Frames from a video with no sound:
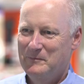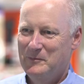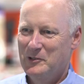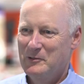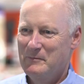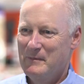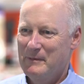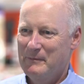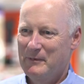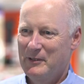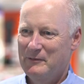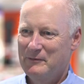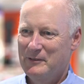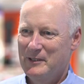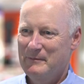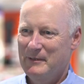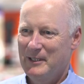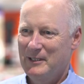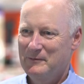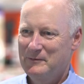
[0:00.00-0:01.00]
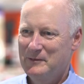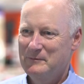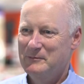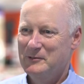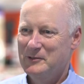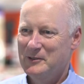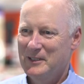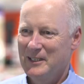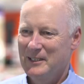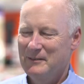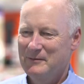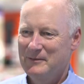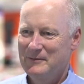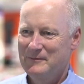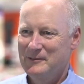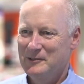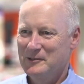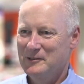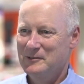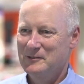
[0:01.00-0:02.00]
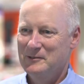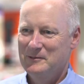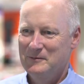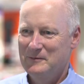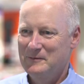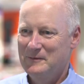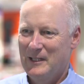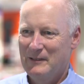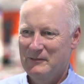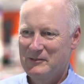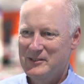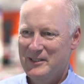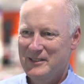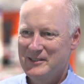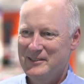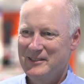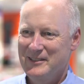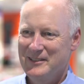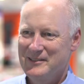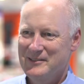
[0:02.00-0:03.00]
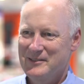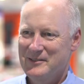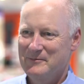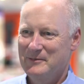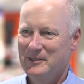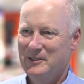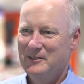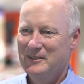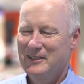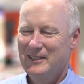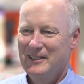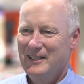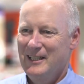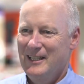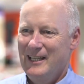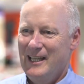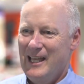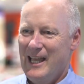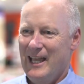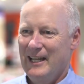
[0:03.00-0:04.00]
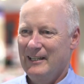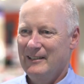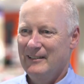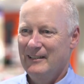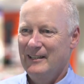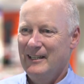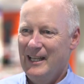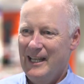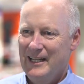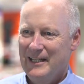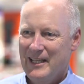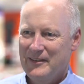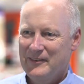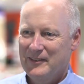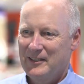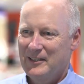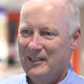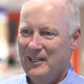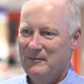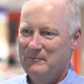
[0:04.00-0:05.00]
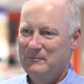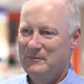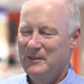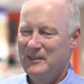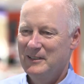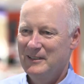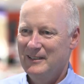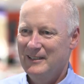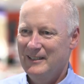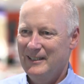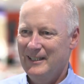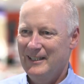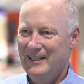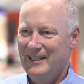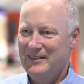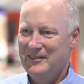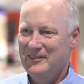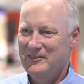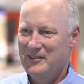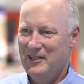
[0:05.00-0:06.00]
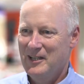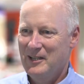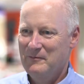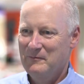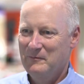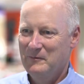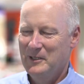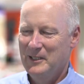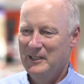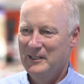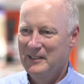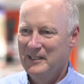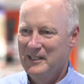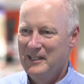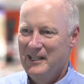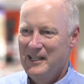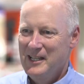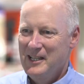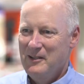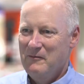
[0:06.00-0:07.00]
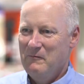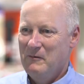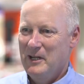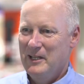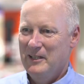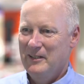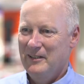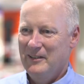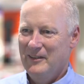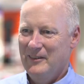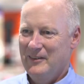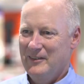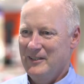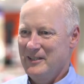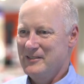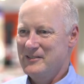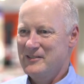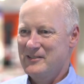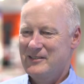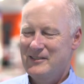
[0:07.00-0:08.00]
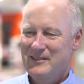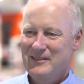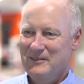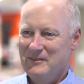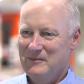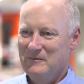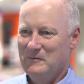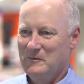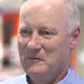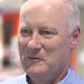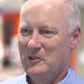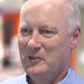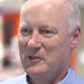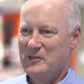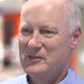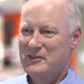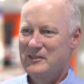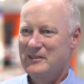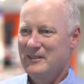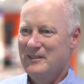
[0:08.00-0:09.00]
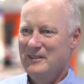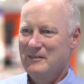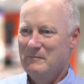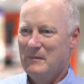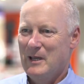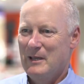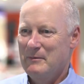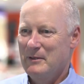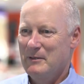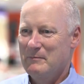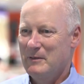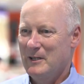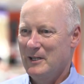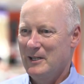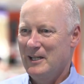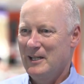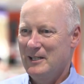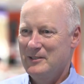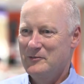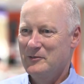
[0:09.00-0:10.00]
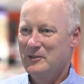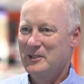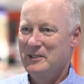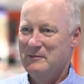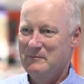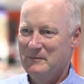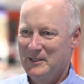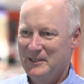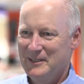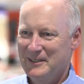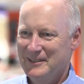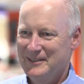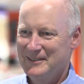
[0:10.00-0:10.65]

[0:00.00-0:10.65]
board member of the Fremantle Football Club for 5 or 6 years as well. And at the club at the time when this was maybe a dream.